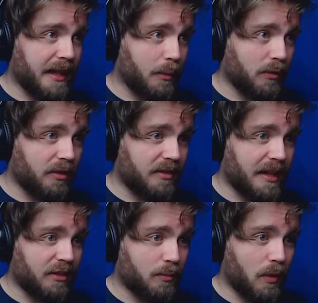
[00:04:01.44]
they will
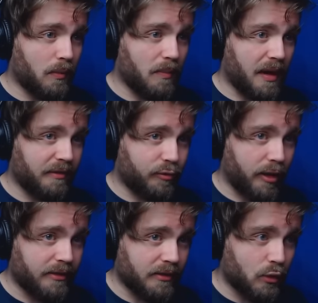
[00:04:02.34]
descend upon my
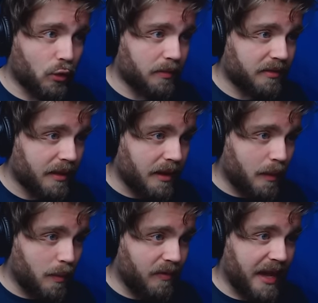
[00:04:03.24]
frightened corpse
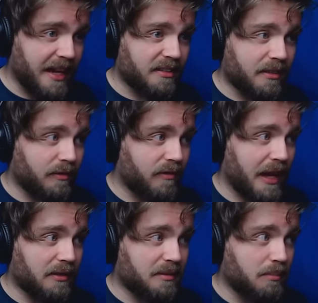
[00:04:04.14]
with the haste of
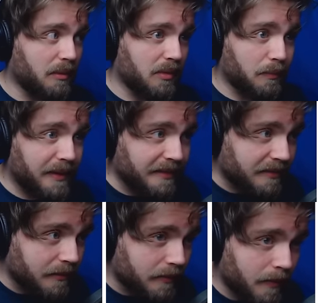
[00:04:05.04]
1,000
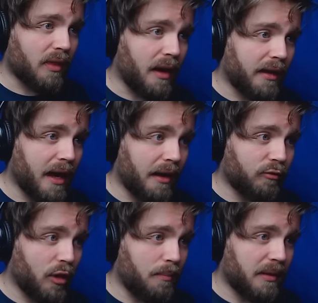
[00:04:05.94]
bumblebees. I can't
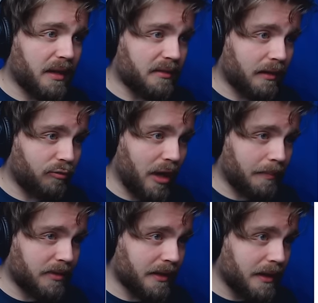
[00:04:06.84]
run because I'm
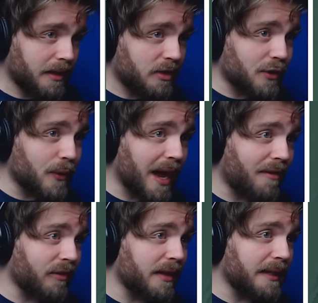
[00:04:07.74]
wrapped too
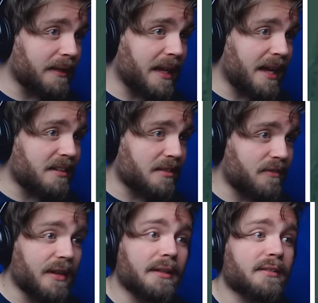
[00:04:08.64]
heavily in layers
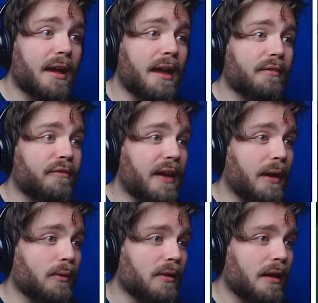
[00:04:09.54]
of things I have
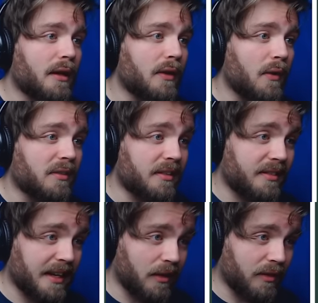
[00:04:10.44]
found. There is a
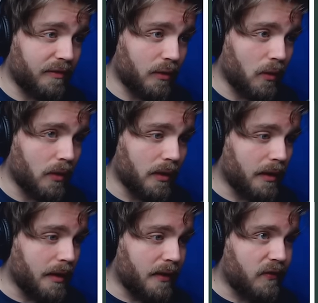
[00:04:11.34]
stick on the floor.
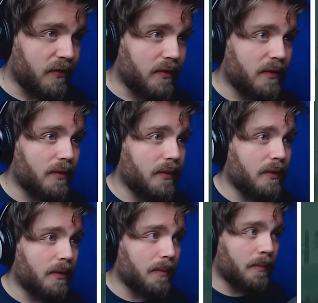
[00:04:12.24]
Could end up being
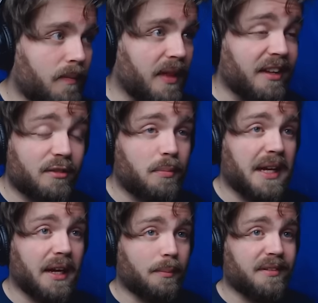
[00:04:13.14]
useful. Let's
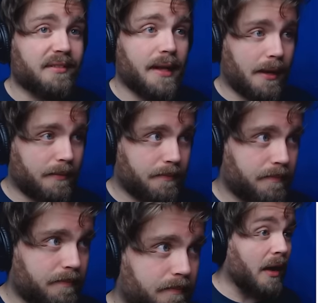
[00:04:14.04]
pick up the stick.
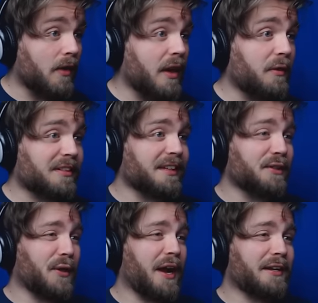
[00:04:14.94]
There is a
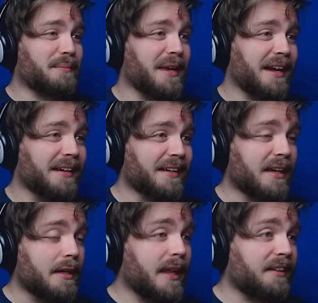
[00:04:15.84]
little hut up there.
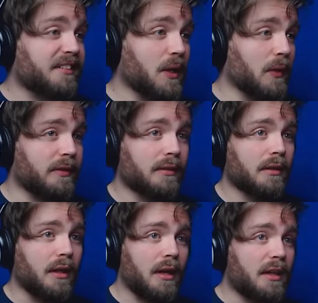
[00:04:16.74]
That's good.
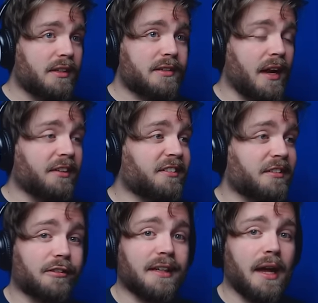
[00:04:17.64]
Guns
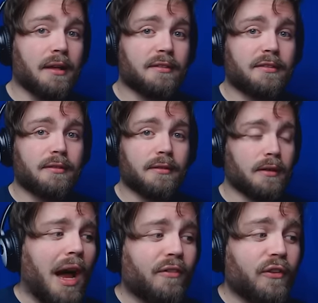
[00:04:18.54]
are in huts.
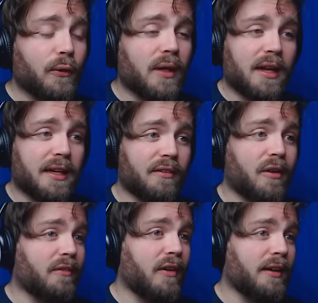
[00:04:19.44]
I feel like if
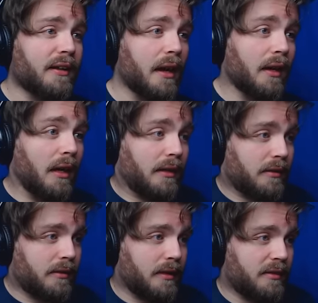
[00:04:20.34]
I find a gun,
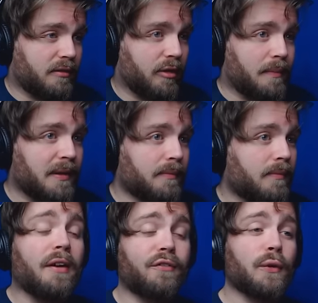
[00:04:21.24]
there's a rabbit.
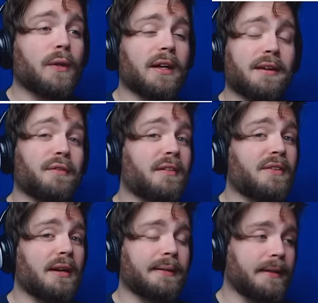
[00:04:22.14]
I feel like if I
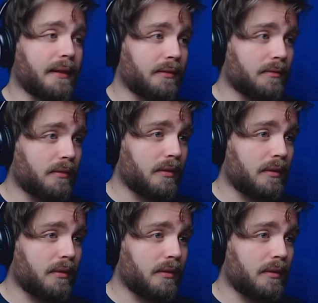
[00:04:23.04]
find a gun,